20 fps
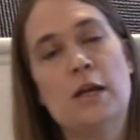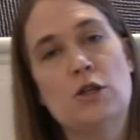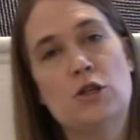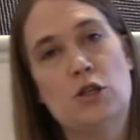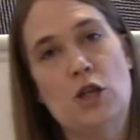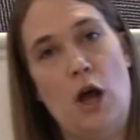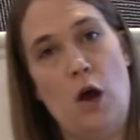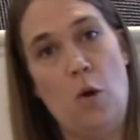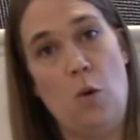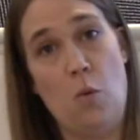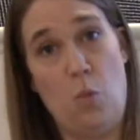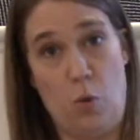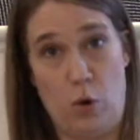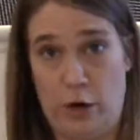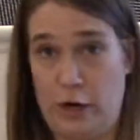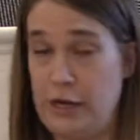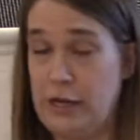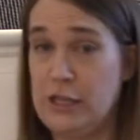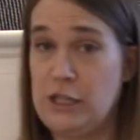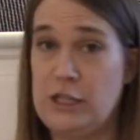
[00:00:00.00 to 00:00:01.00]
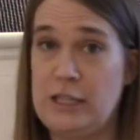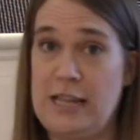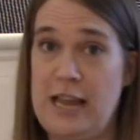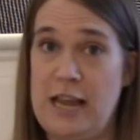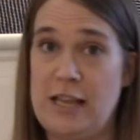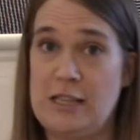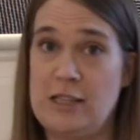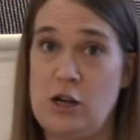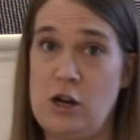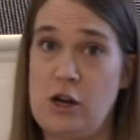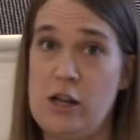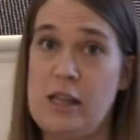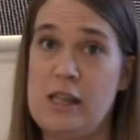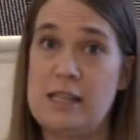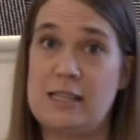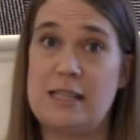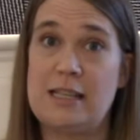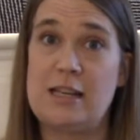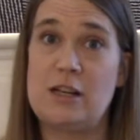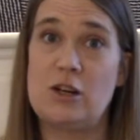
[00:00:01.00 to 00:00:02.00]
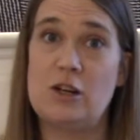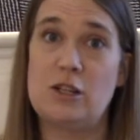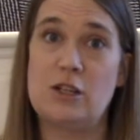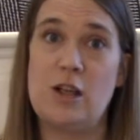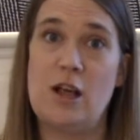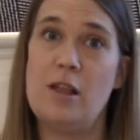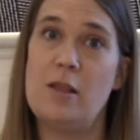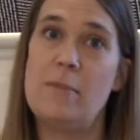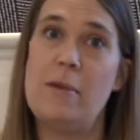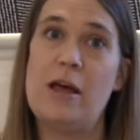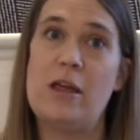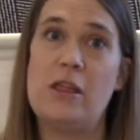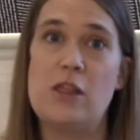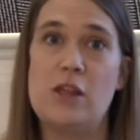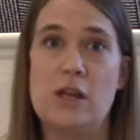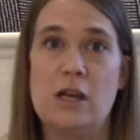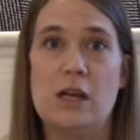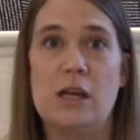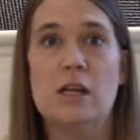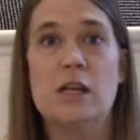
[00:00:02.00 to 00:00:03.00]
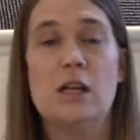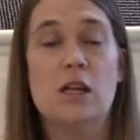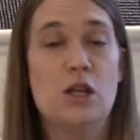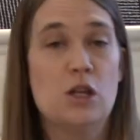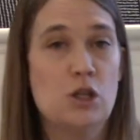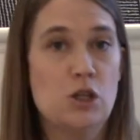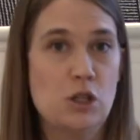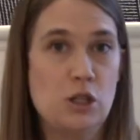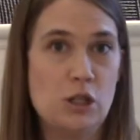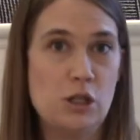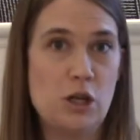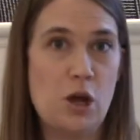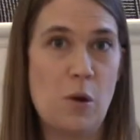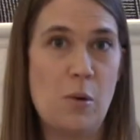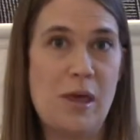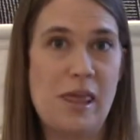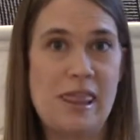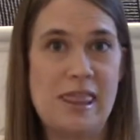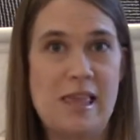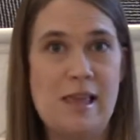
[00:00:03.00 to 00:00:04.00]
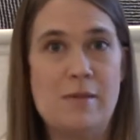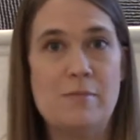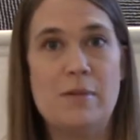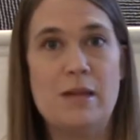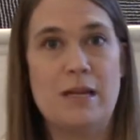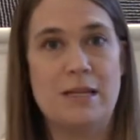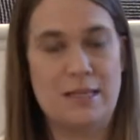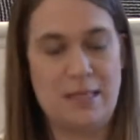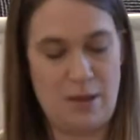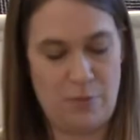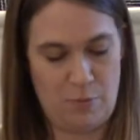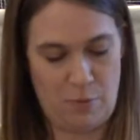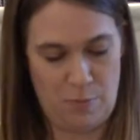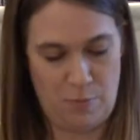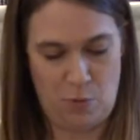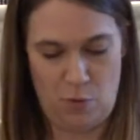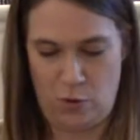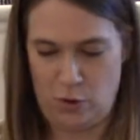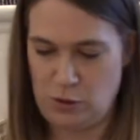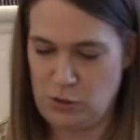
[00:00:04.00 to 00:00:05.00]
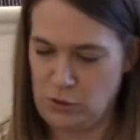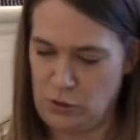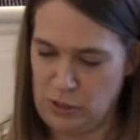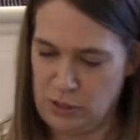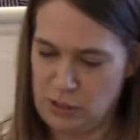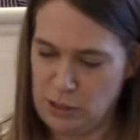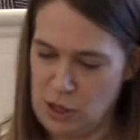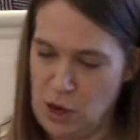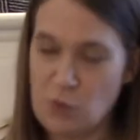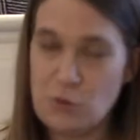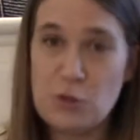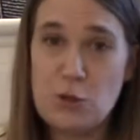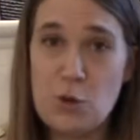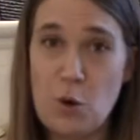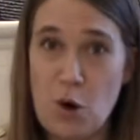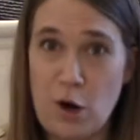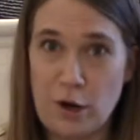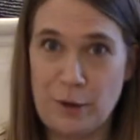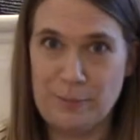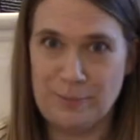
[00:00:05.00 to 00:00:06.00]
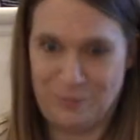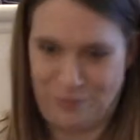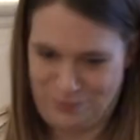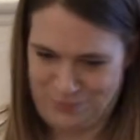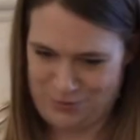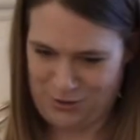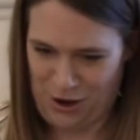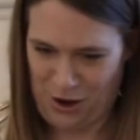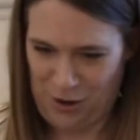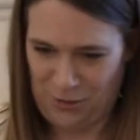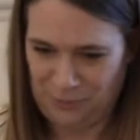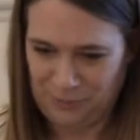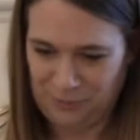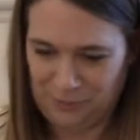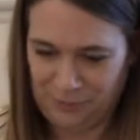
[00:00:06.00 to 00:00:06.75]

So we're gonna just get started. This litter is all about the snowy theme because they were born during a snowstorm. So